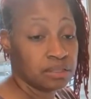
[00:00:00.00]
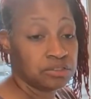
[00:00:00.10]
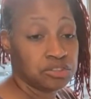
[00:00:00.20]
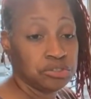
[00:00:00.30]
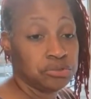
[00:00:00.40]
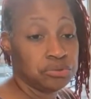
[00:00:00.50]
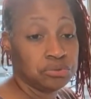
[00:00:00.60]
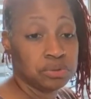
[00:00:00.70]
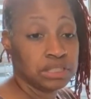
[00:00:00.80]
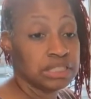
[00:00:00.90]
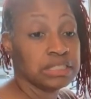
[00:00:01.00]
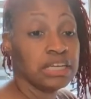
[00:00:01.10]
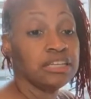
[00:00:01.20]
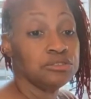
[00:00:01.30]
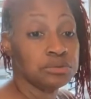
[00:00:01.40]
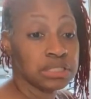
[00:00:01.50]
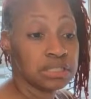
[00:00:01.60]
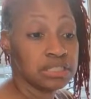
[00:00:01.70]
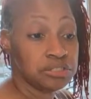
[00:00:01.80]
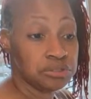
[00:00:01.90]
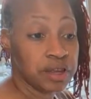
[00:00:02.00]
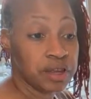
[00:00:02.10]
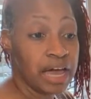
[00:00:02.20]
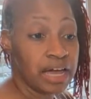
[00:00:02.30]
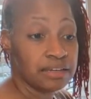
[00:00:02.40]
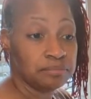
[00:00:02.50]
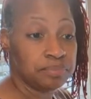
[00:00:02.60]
to continuously do that.